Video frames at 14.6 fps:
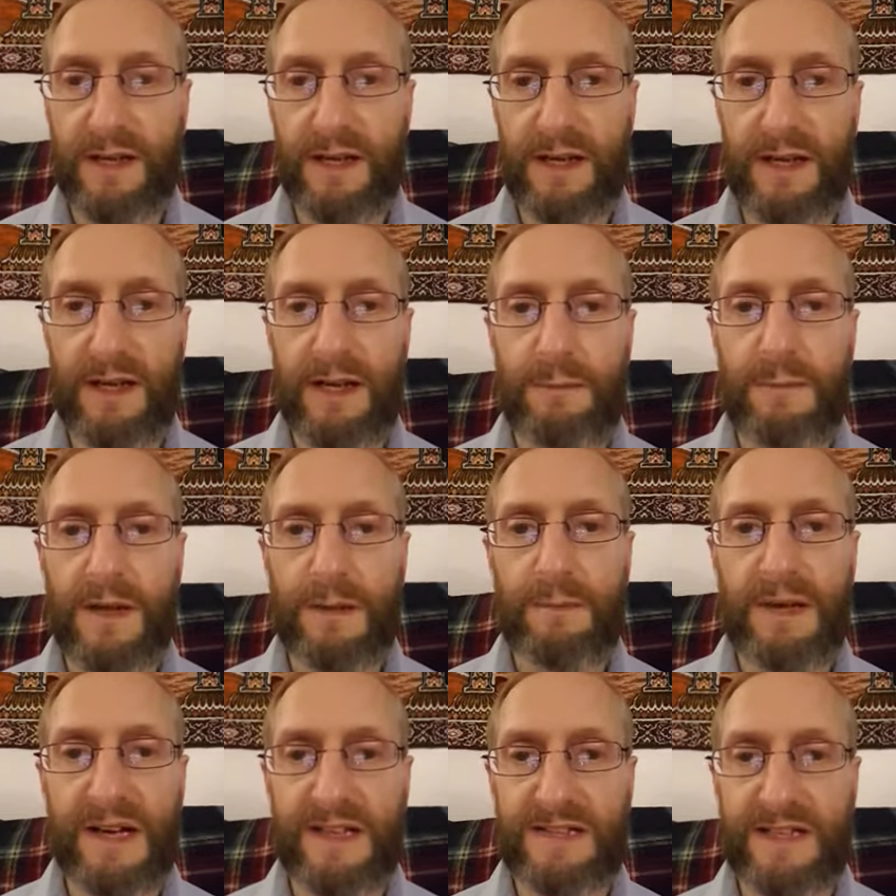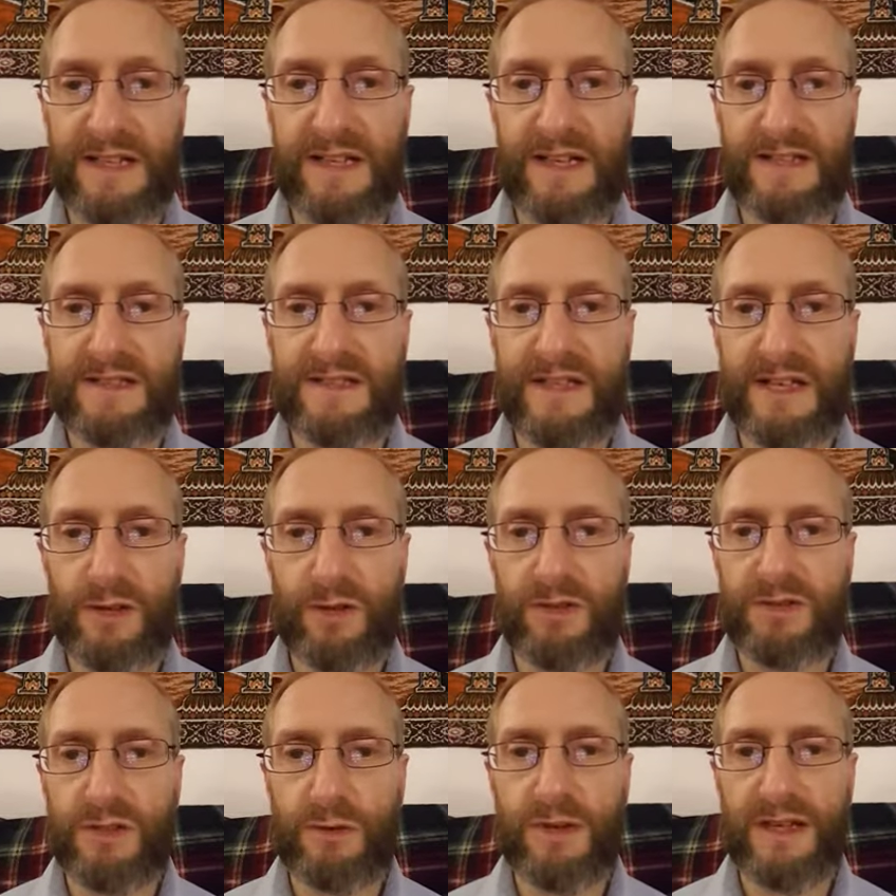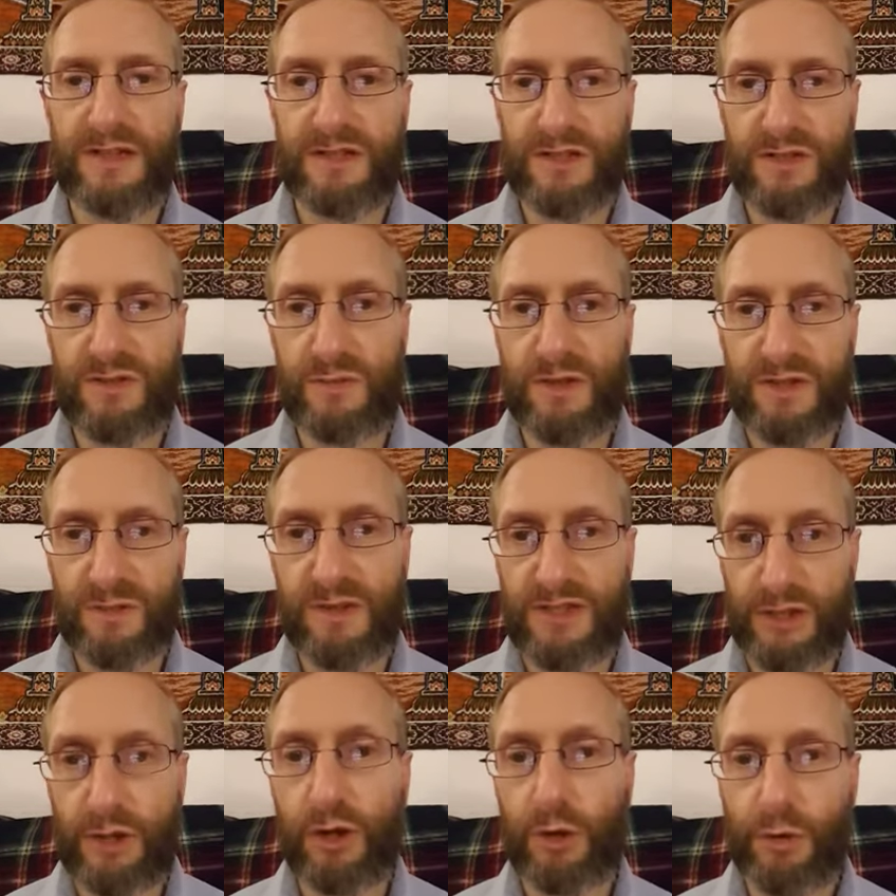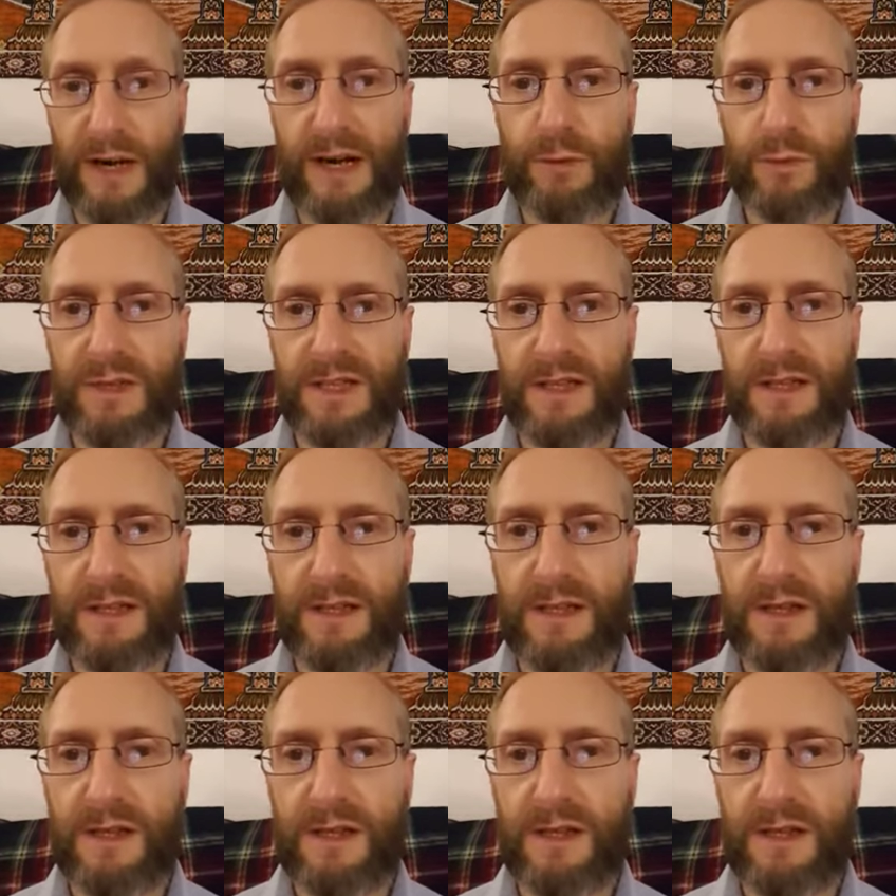But as it is, their course corrections were to actually go around it.